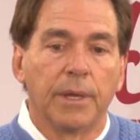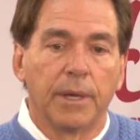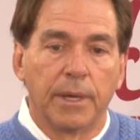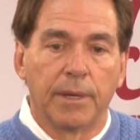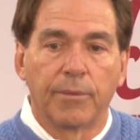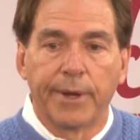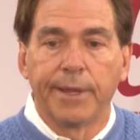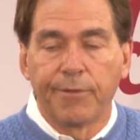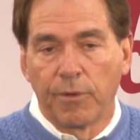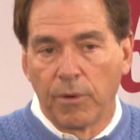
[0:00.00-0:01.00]

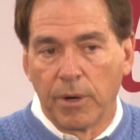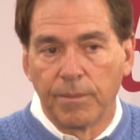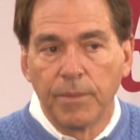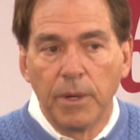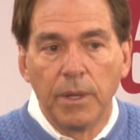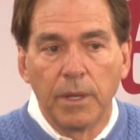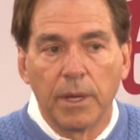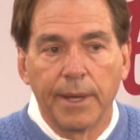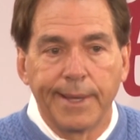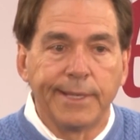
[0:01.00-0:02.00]
ready for
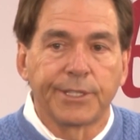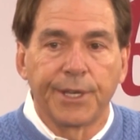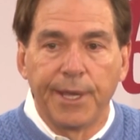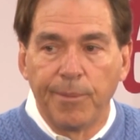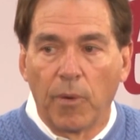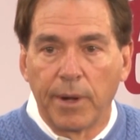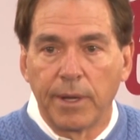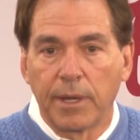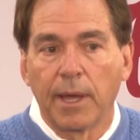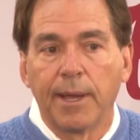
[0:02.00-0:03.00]
each game one
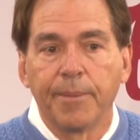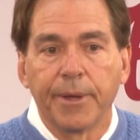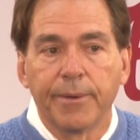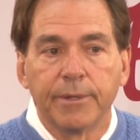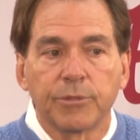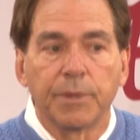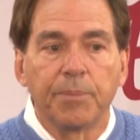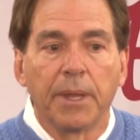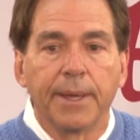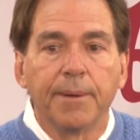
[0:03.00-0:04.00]
at a time here as we
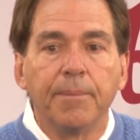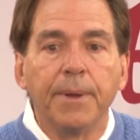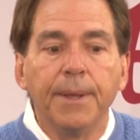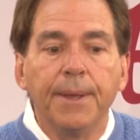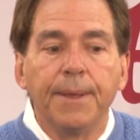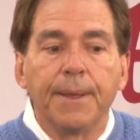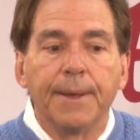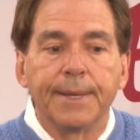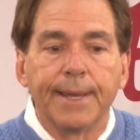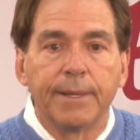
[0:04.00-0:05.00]
play them
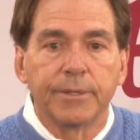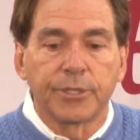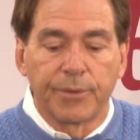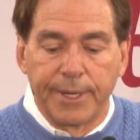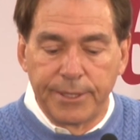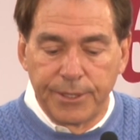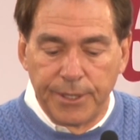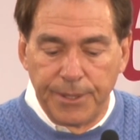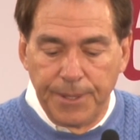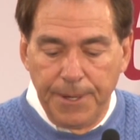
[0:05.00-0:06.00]
down the stretch.
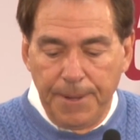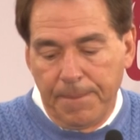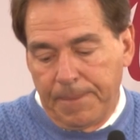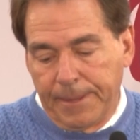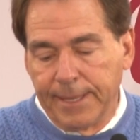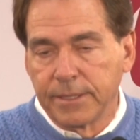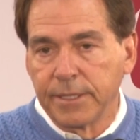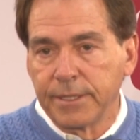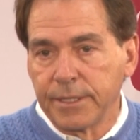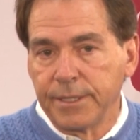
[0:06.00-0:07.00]
And the
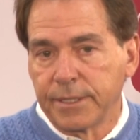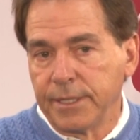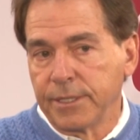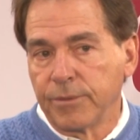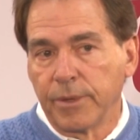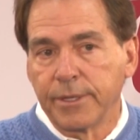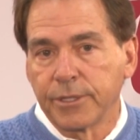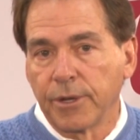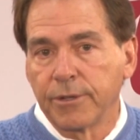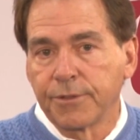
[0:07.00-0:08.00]
SEC season really
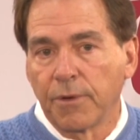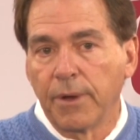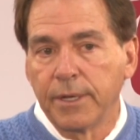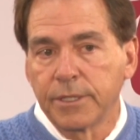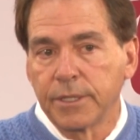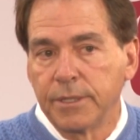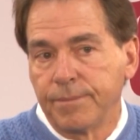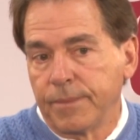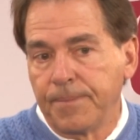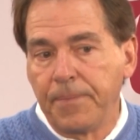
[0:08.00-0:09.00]
starts for us,
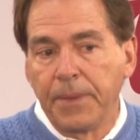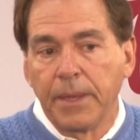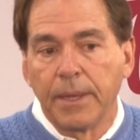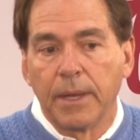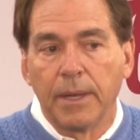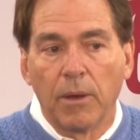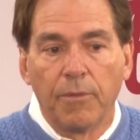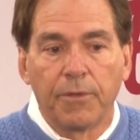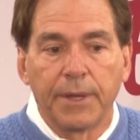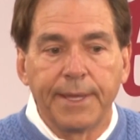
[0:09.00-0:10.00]
and
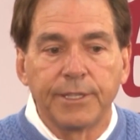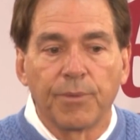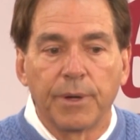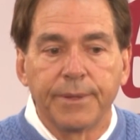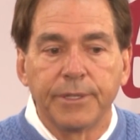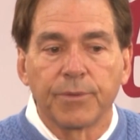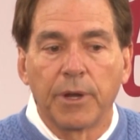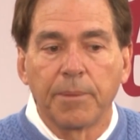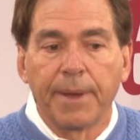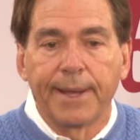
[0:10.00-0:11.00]
hopefully each one of these
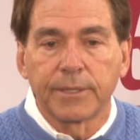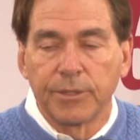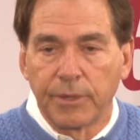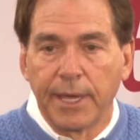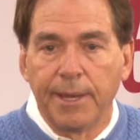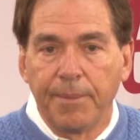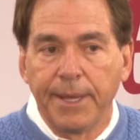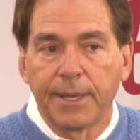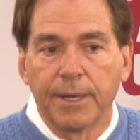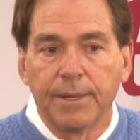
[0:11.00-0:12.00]
running backs who can
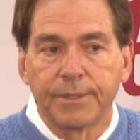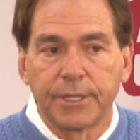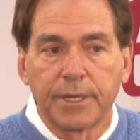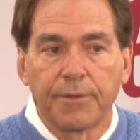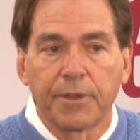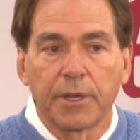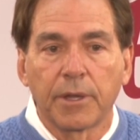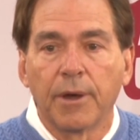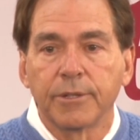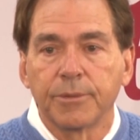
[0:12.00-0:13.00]
make a significant
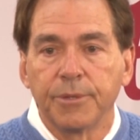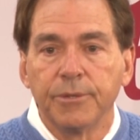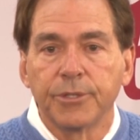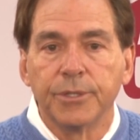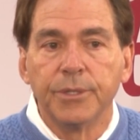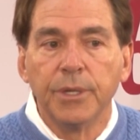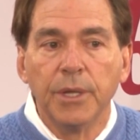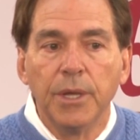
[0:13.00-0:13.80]
contribution